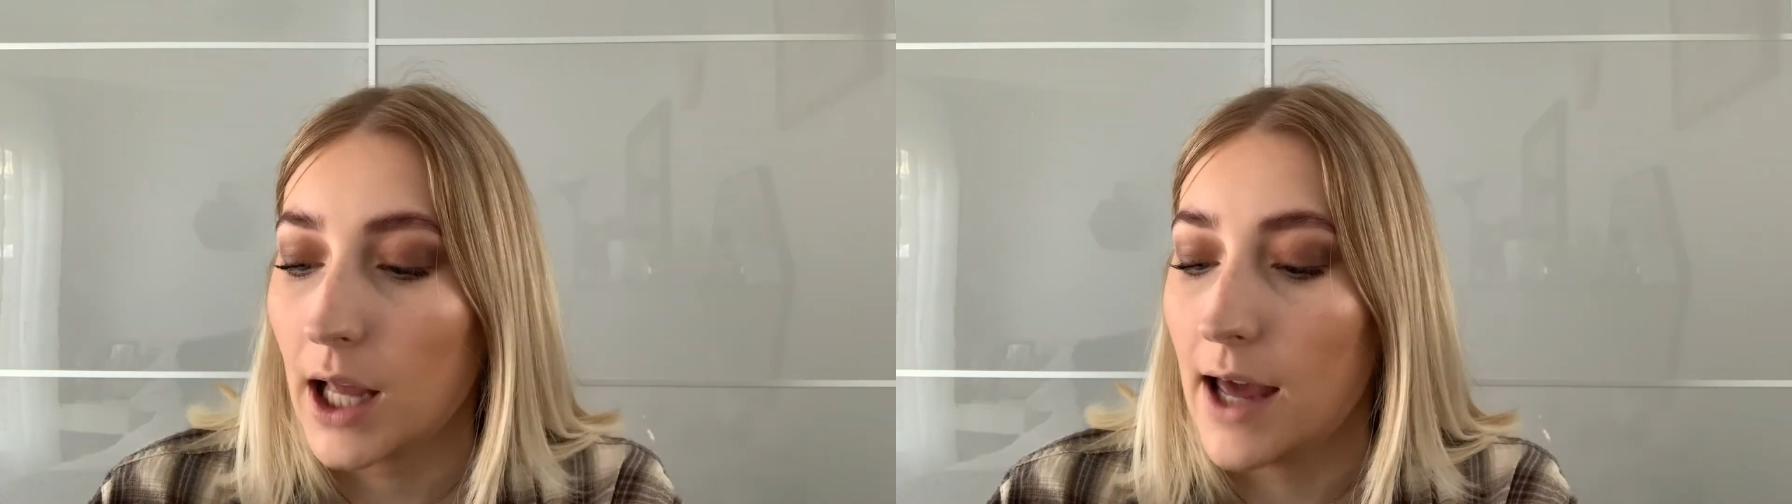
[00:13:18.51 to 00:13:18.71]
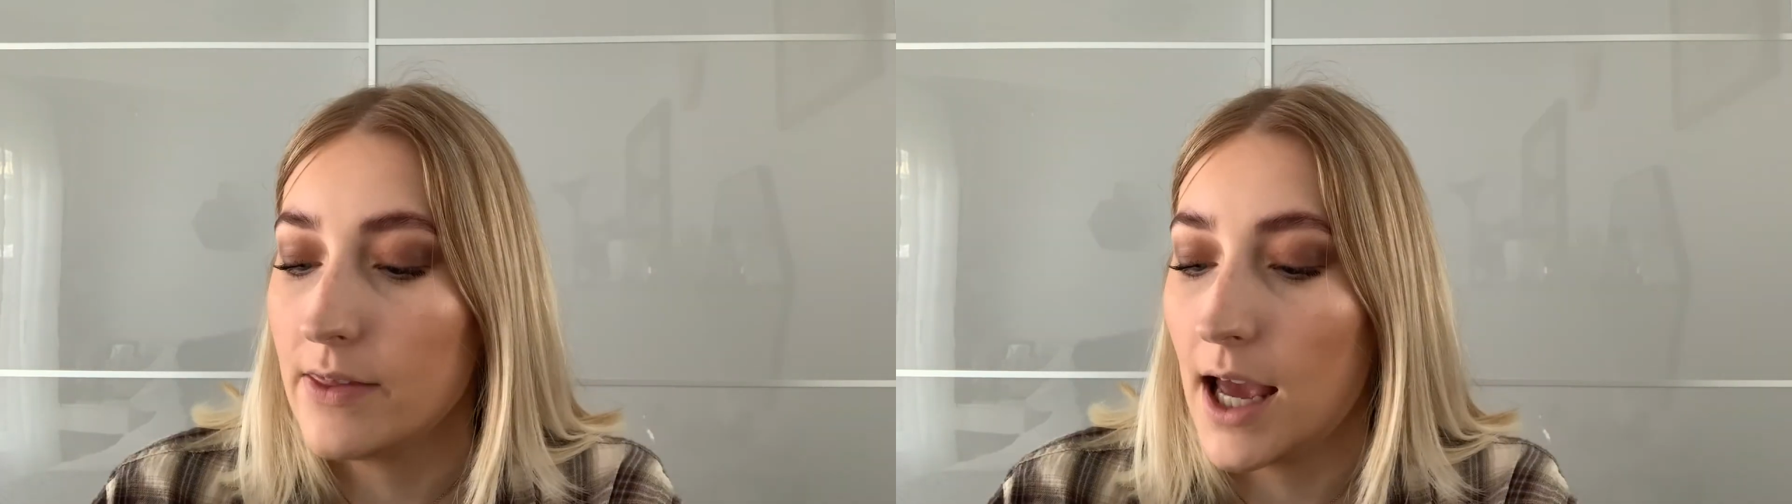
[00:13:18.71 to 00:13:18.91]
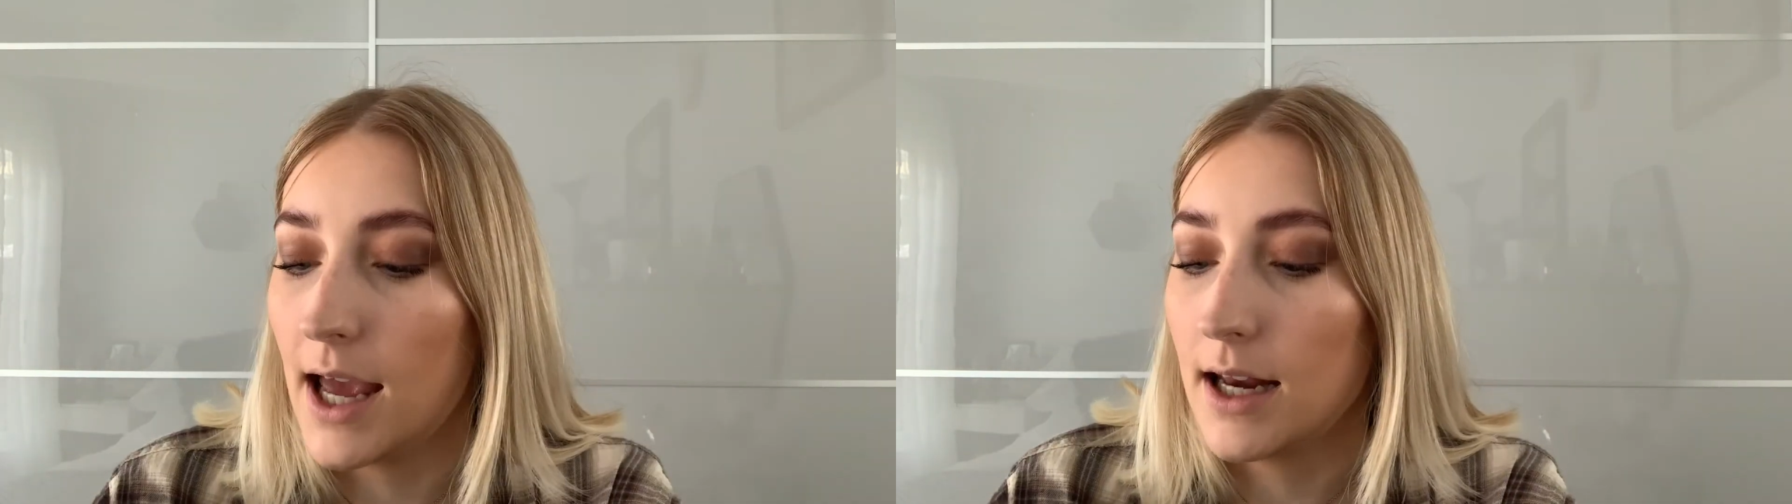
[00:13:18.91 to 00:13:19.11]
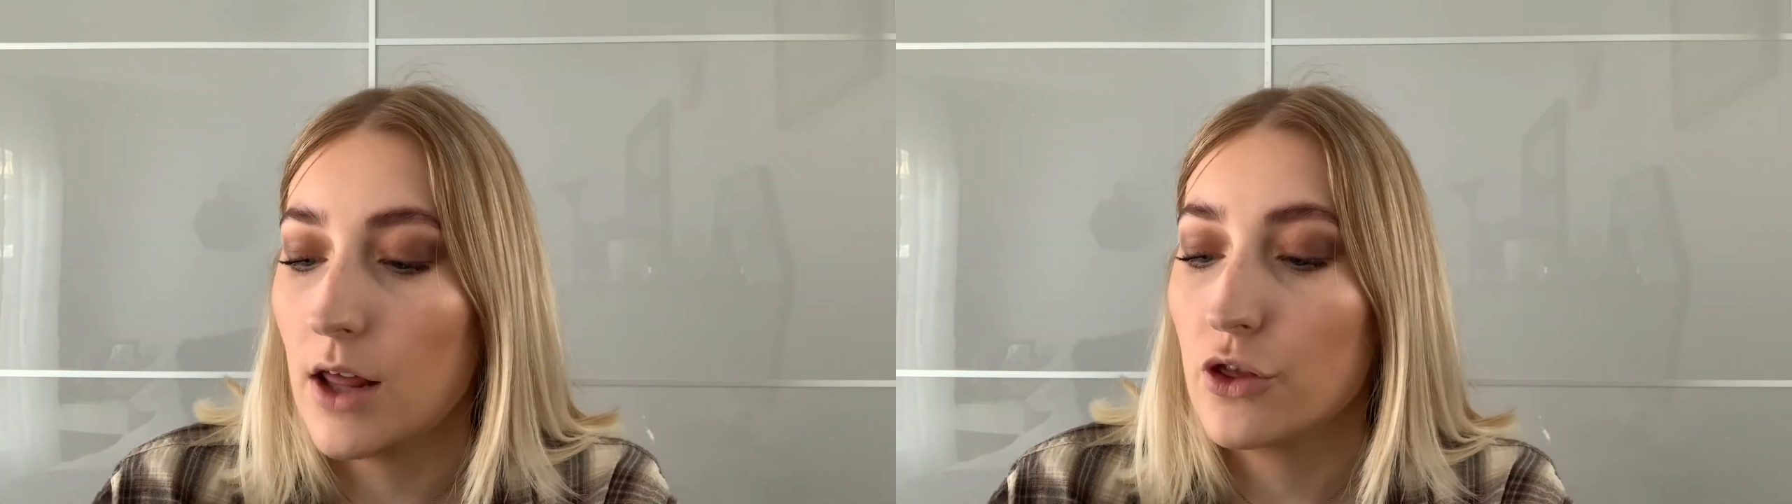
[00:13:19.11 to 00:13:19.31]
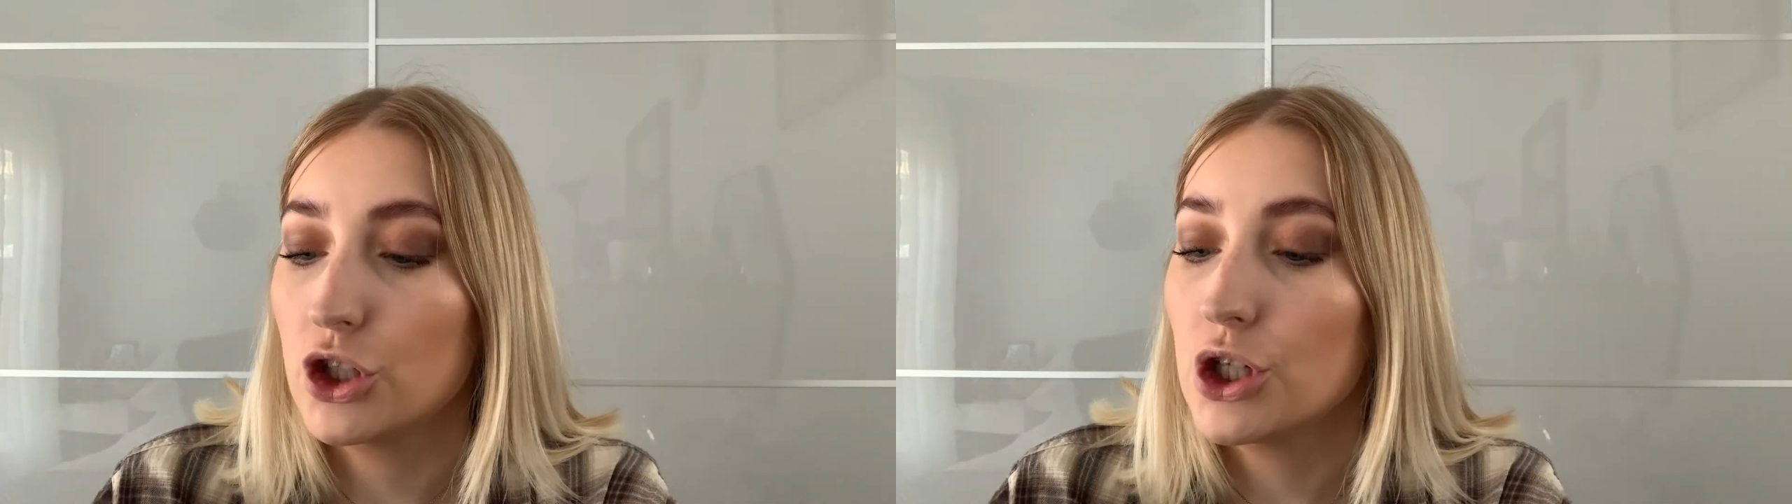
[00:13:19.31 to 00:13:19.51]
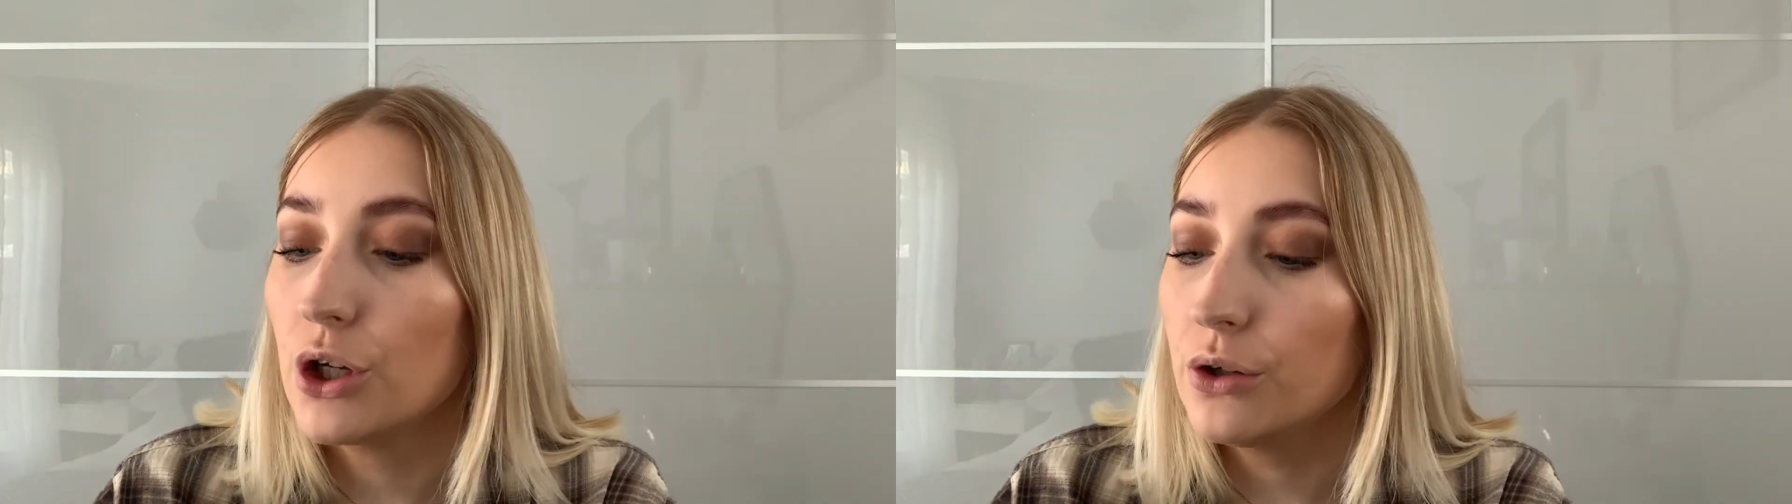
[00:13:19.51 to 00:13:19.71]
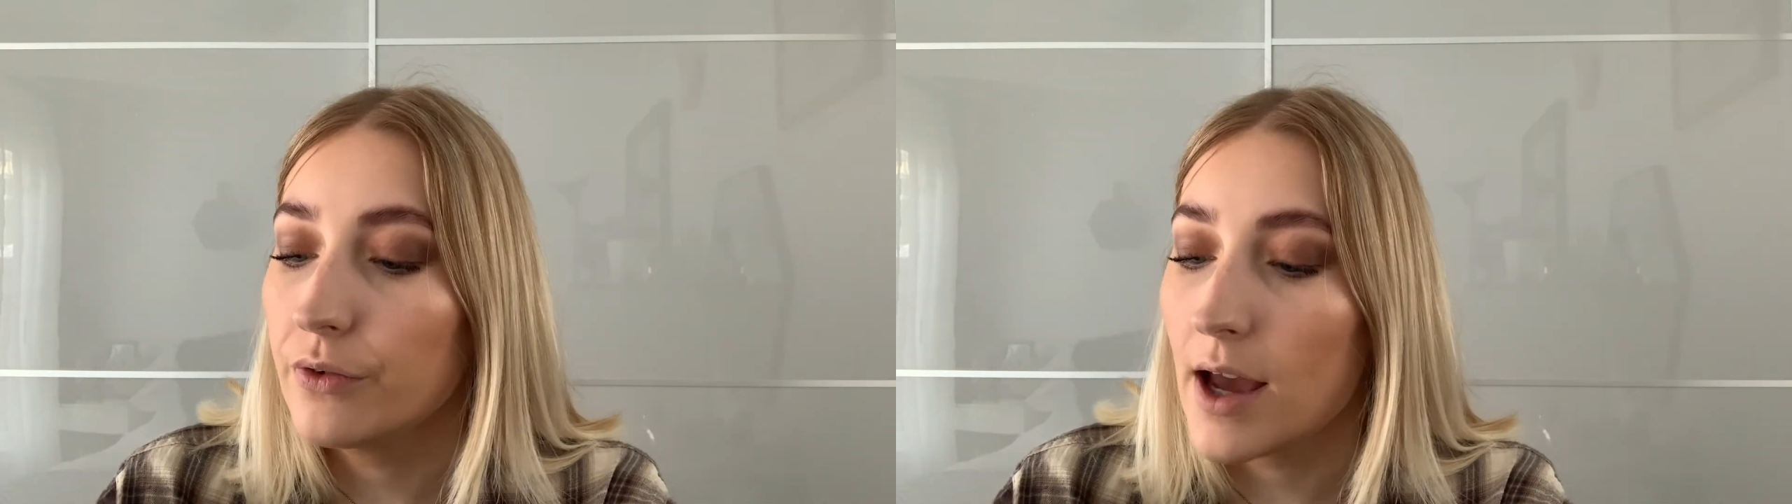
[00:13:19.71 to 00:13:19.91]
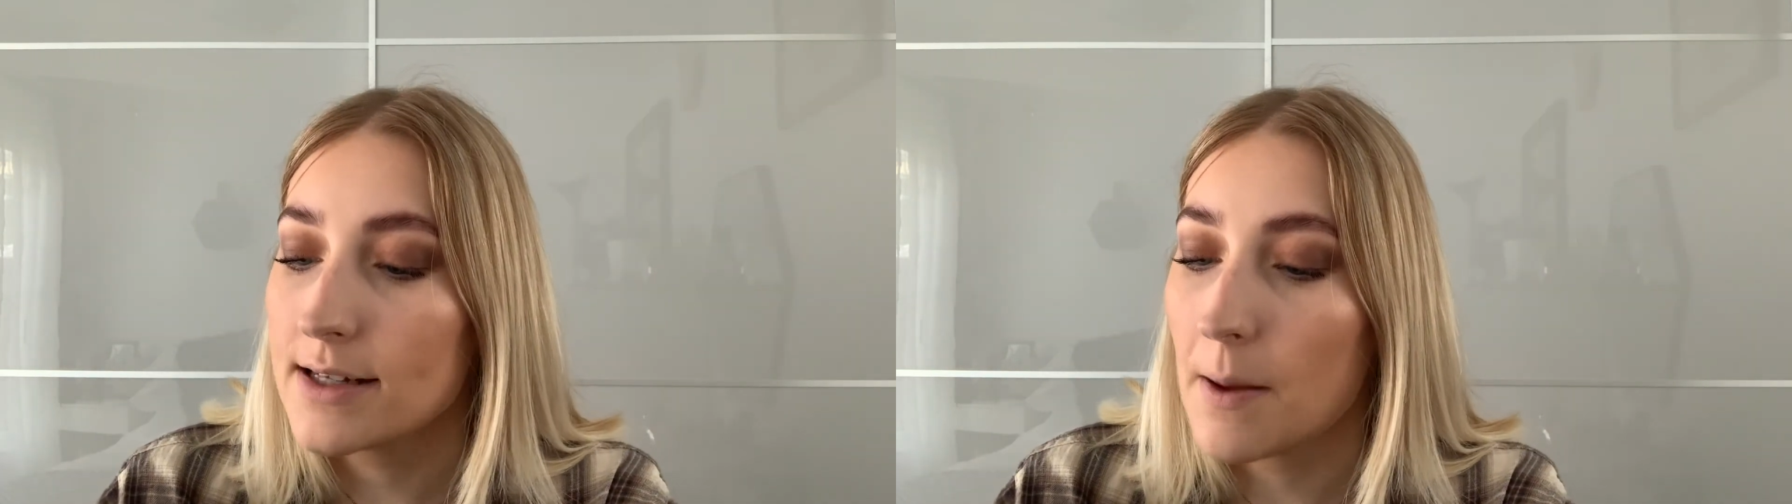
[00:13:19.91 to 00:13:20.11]
And then the Too
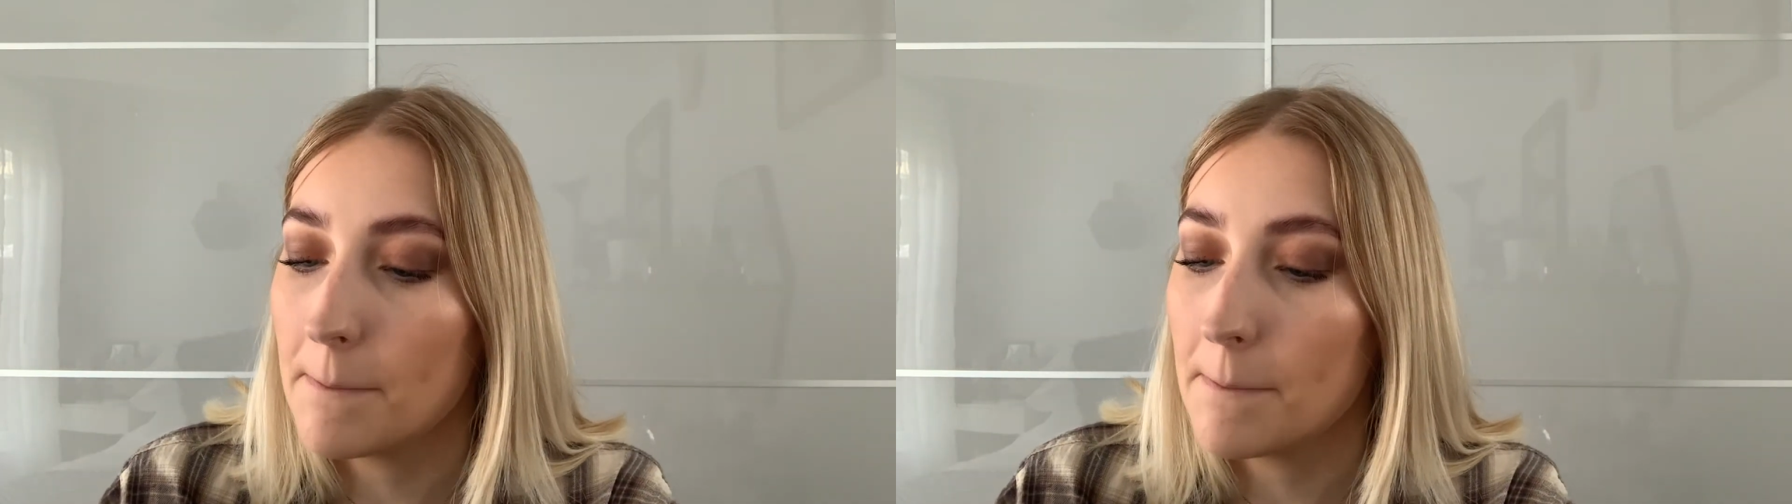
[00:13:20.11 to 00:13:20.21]
Faced